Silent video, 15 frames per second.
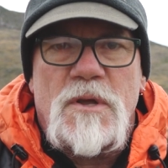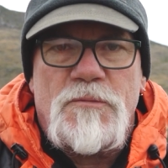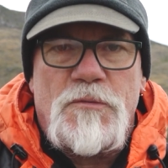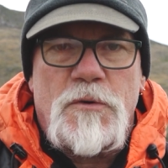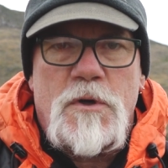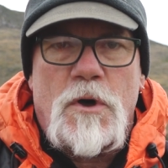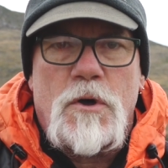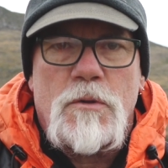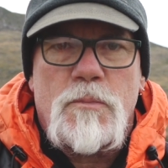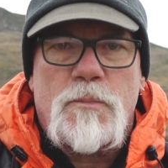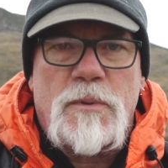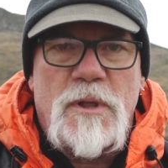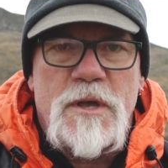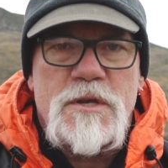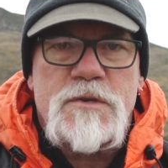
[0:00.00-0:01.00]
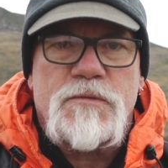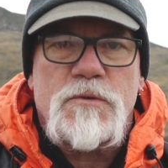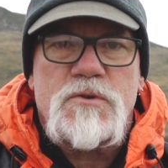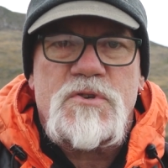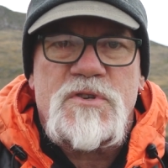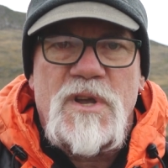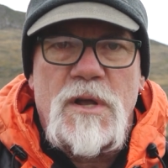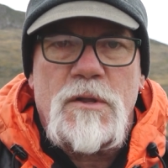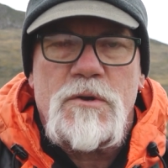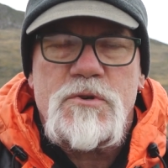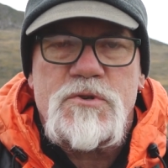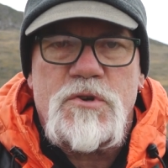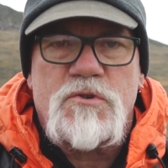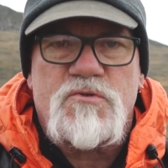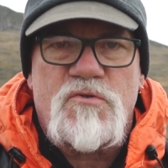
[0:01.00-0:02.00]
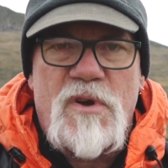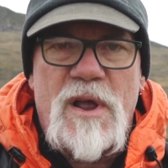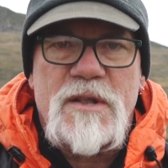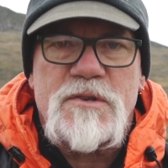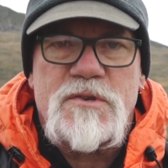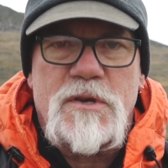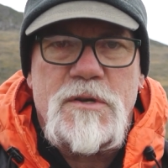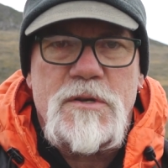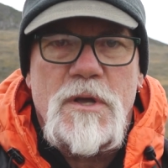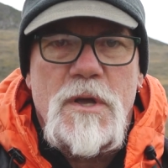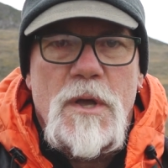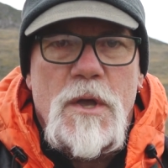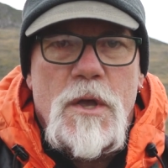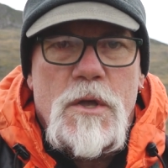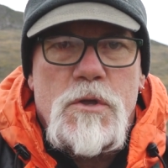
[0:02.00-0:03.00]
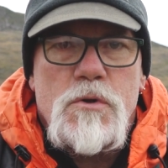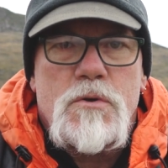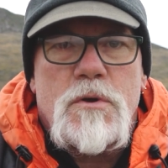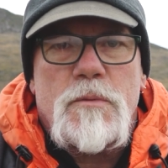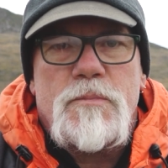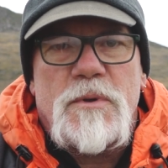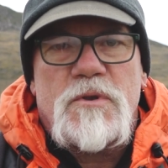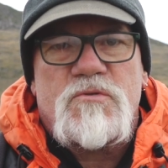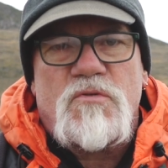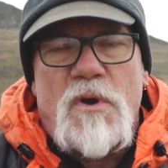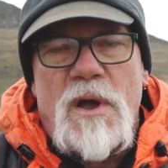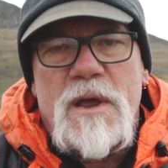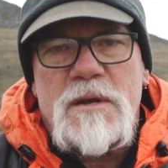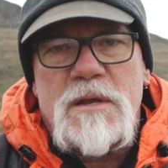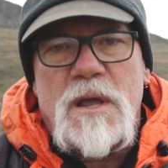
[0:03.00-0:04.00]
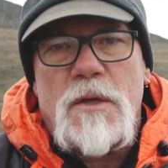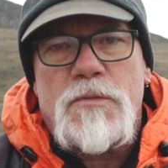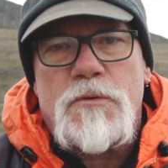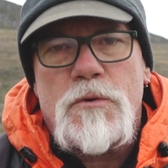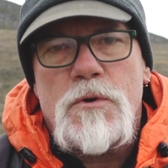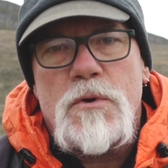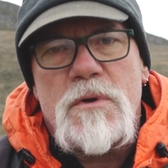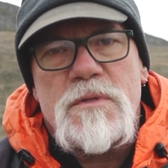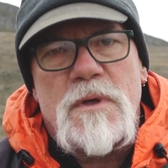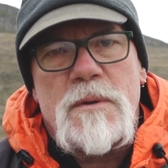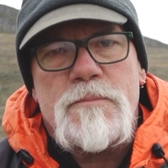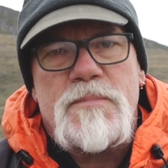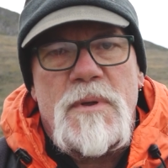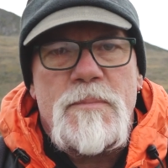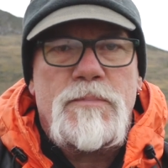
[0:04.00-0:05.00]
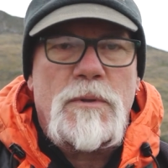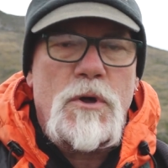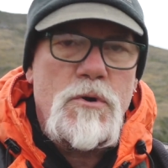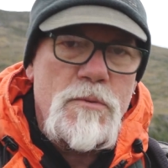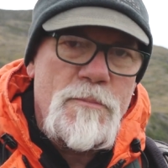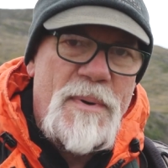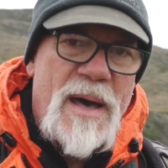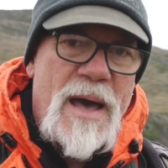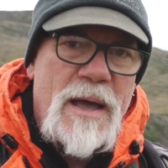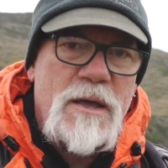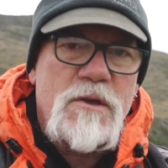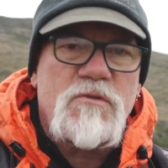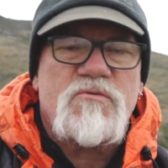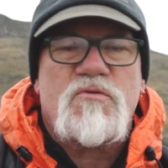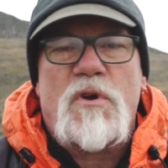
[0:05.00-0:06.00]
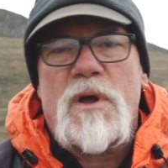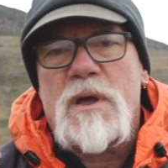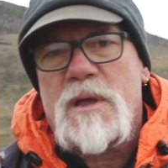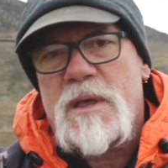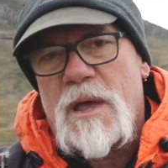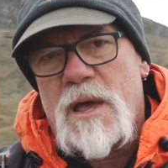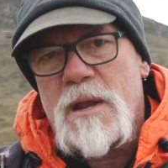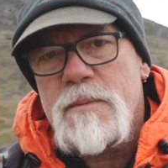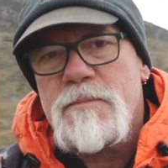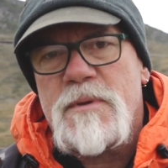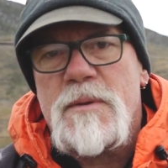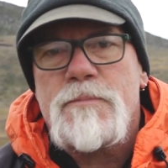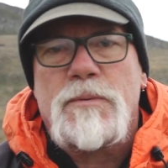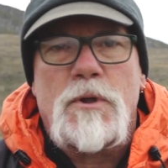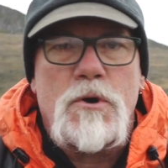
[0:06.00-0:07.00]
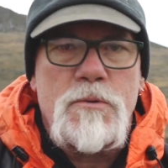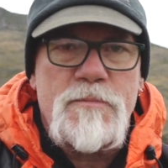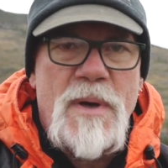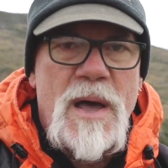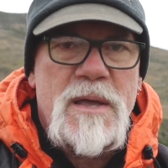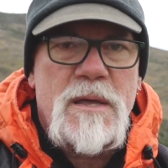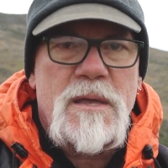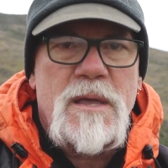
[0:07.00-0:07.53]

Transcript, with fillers: difficult place for sailors to transit. You could be trying to get through and then be blown back, try again, be blown back